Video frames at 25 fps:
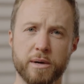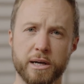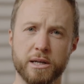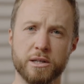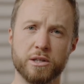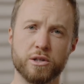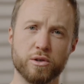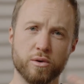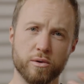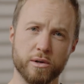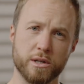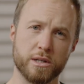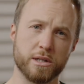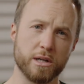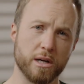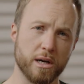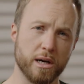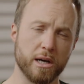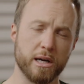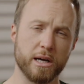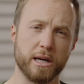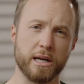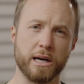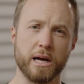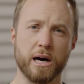and choice
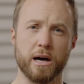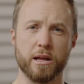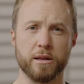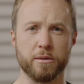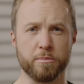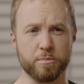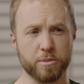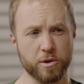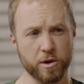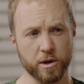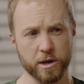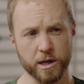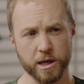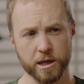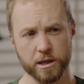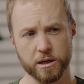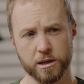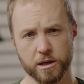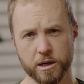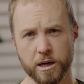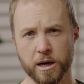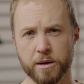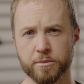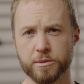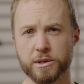in how the
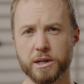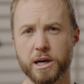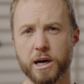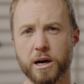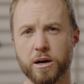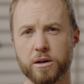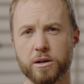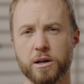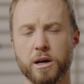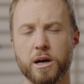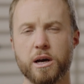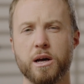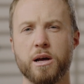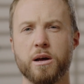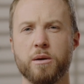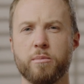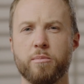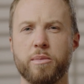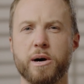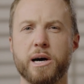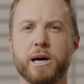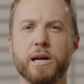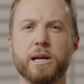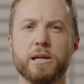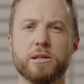product comes out,
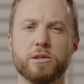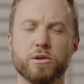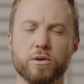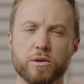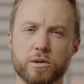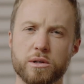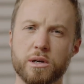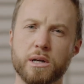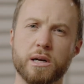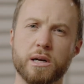but it's also